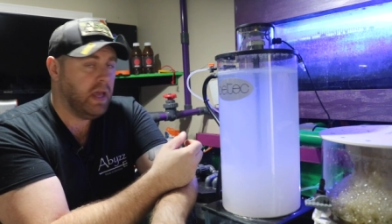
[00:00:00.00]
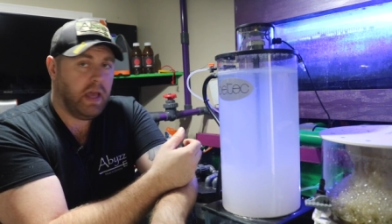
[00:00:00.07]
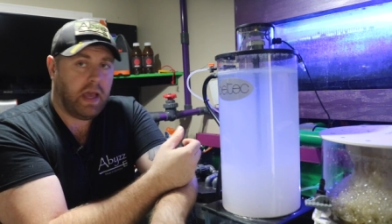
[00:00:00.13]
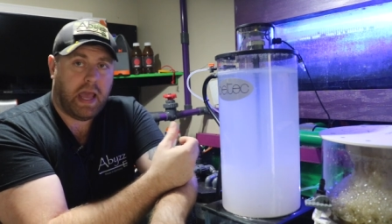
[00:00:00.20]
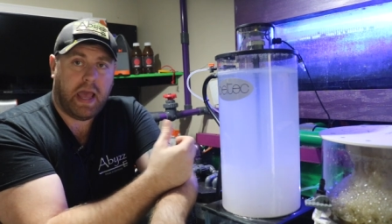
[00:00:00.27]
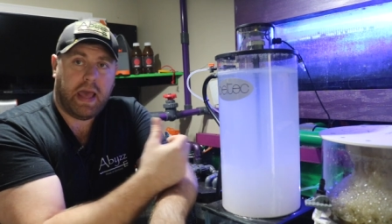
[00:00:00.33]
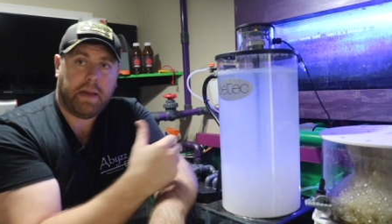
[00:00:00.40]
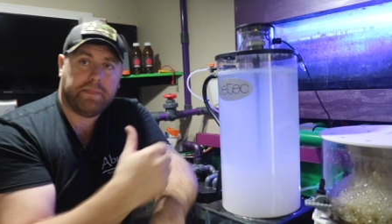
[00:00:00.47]

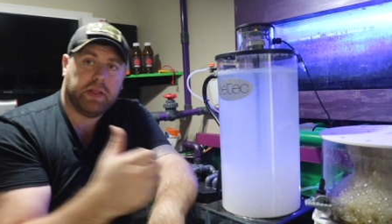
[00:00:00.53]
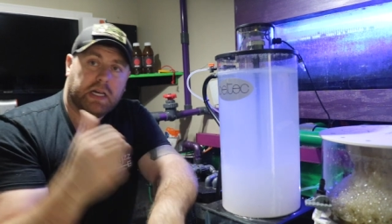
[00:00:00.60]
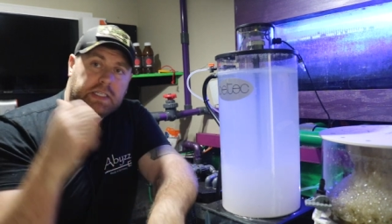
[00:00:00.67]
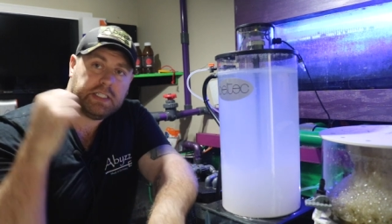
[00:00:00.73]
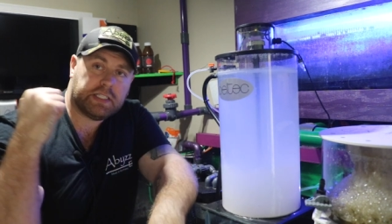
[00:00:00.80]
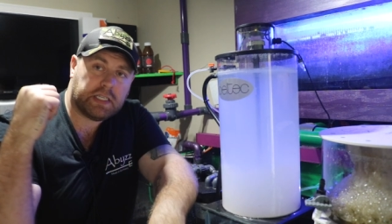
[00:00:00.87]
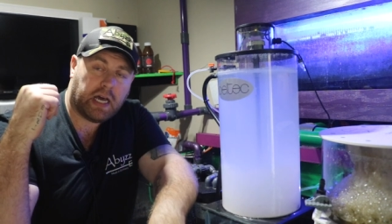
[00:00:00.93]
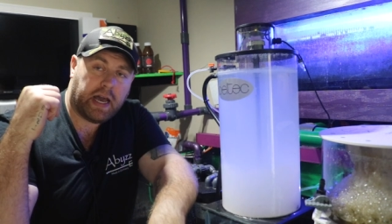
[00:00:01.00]
And
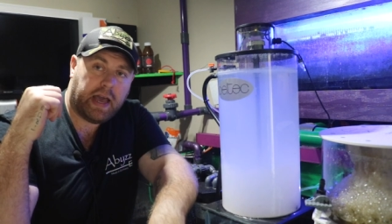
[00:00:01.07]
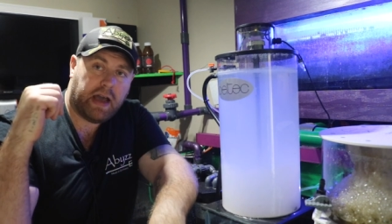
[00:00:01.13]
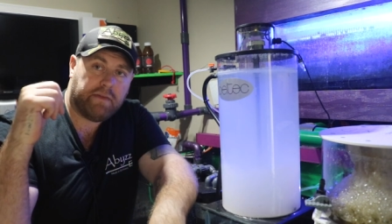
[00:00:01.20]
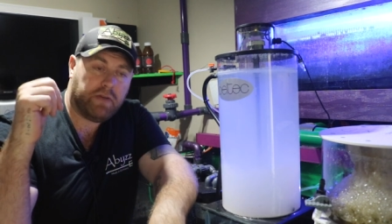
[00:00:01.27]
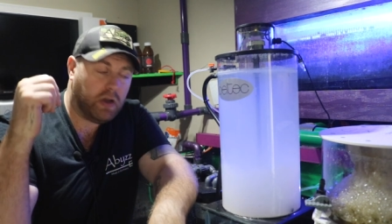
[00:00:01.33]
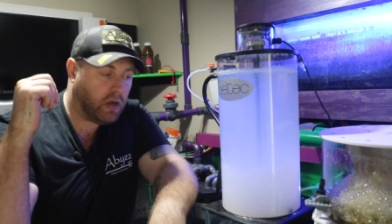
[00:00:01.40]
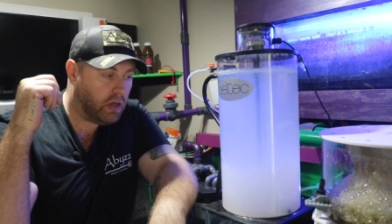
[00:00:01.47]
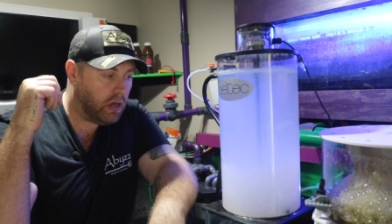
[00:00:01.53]
plus I
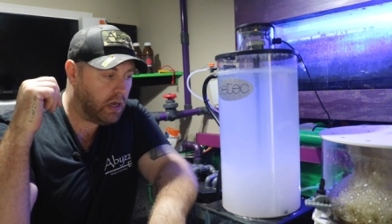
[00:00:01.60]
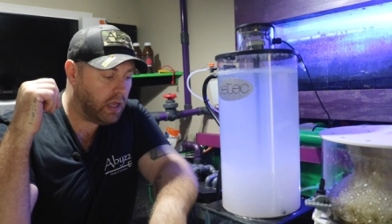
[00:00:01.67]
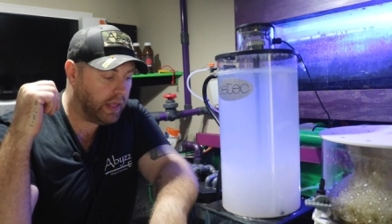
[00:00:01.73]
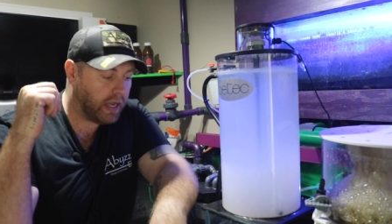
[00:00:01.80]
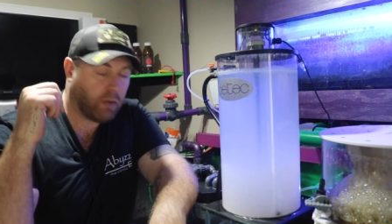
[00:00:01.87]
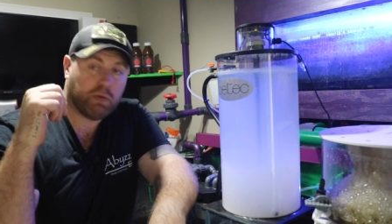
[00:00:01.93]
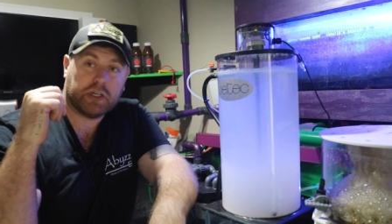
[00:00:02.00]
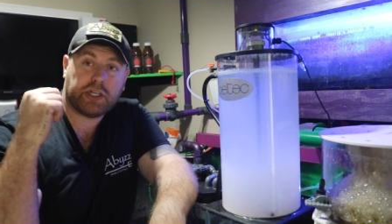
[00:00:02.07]
have a
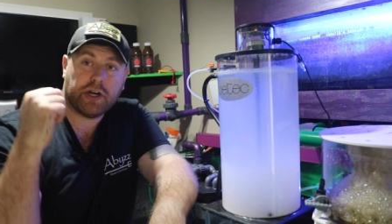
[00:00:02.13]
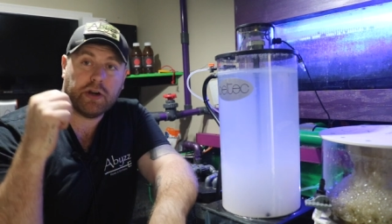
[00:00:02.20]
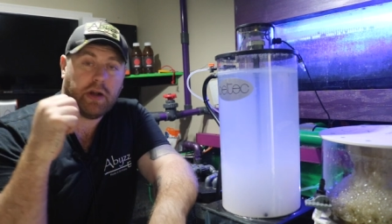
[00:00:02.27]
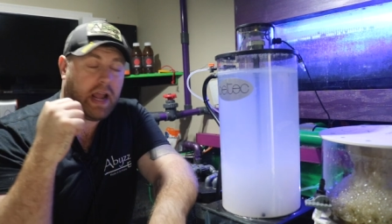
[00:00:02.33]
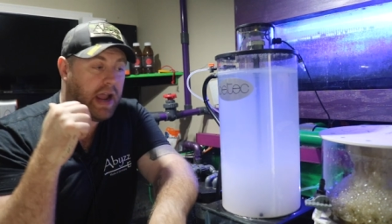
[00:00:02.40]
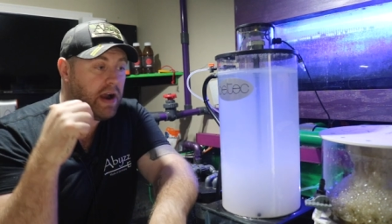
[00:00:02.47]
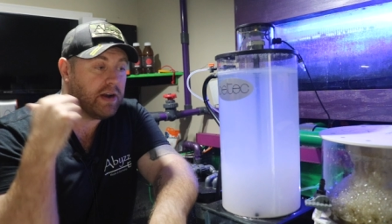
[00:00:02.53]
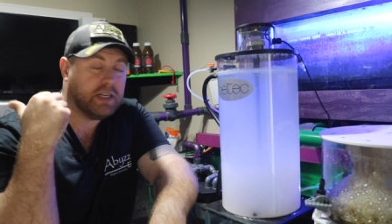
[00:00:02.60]
like a return
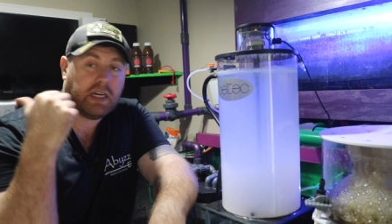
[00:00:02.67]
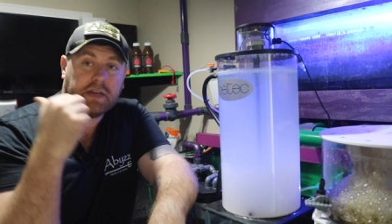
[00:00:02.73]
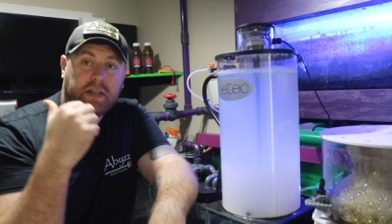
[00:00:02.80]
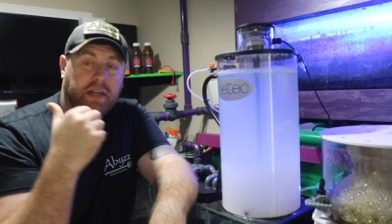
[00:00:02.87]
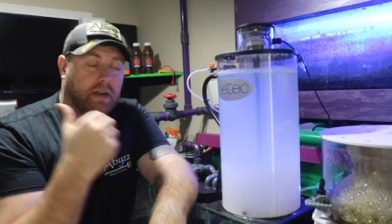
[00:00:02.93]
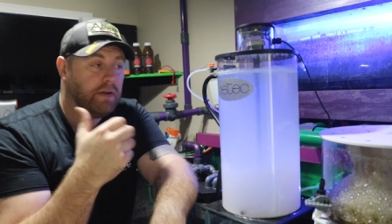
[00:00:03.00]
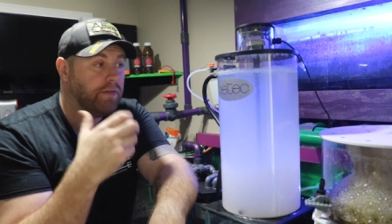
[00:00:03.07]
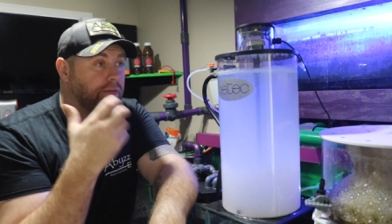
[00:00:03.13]
air duct
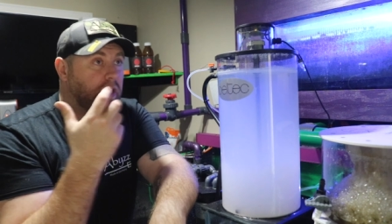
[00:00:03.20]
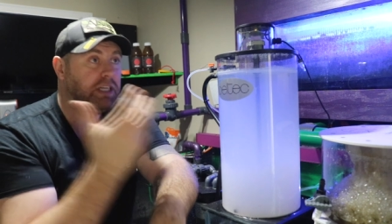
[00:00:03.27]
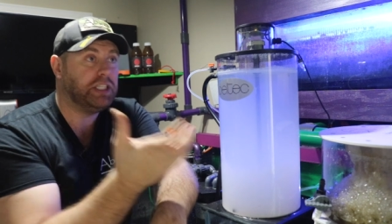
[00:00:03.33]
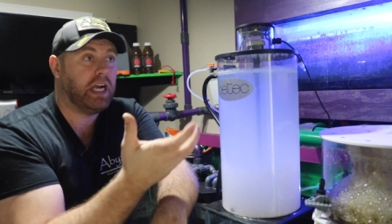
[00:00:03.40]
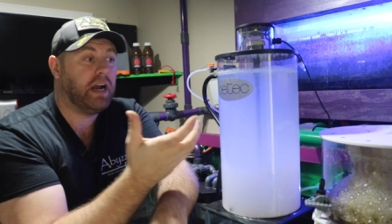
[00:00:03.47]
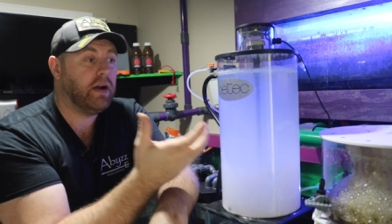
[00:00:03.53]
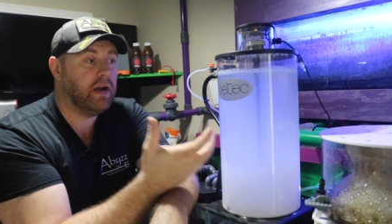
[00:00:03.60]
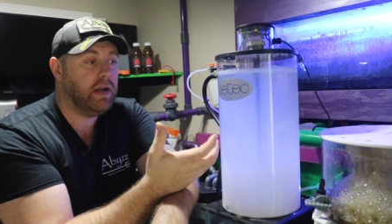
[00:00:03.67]
here, fresh
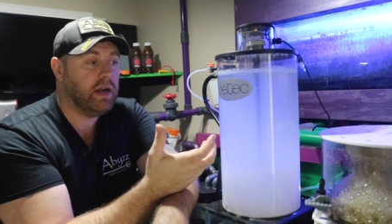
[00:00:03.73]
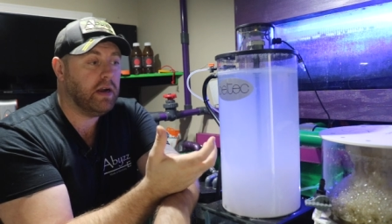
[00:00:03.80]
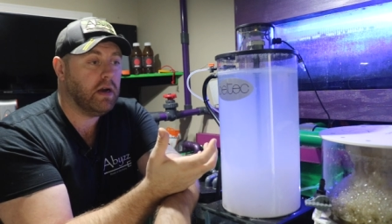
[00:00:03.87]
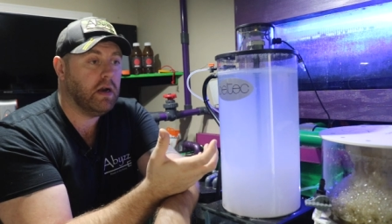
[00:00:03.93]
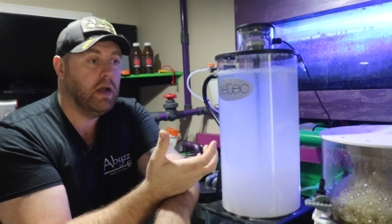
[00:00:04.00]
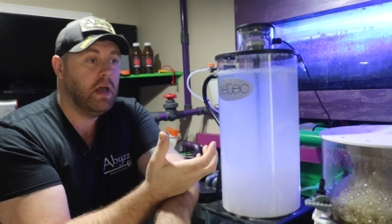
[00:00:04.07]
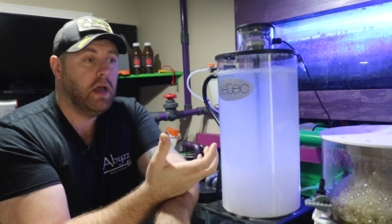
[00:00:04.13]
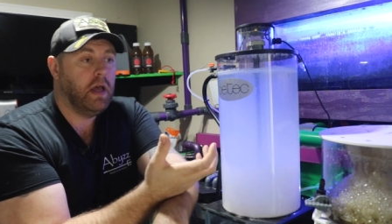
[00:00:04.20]
air in here.